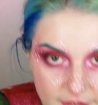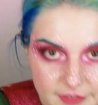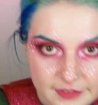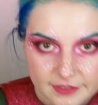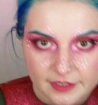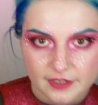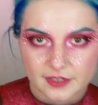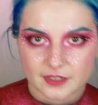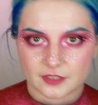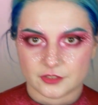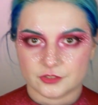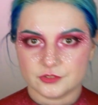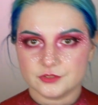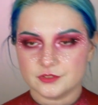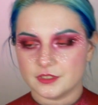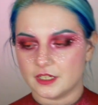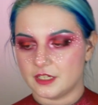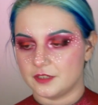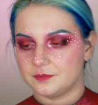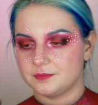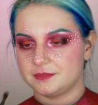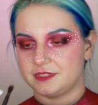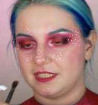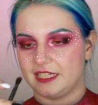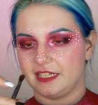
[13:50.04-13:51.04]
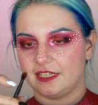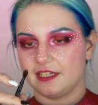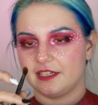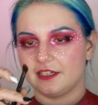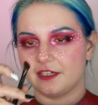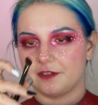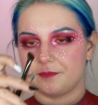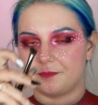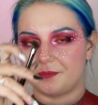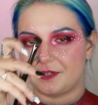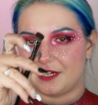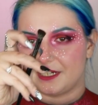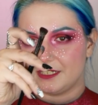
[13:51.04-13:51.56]
Now I'm
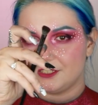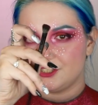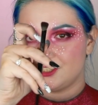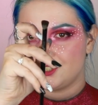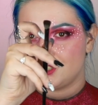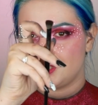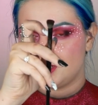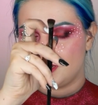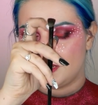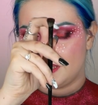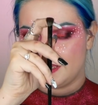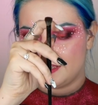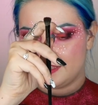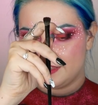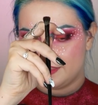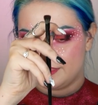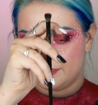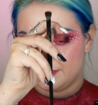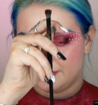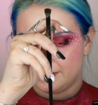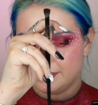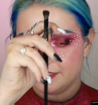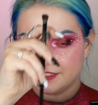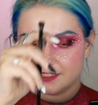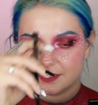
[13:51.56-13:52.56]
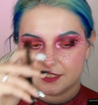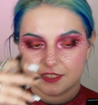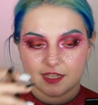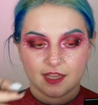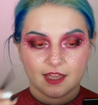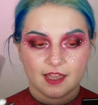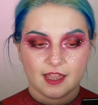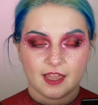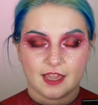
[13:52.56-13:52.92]
taking a brush like this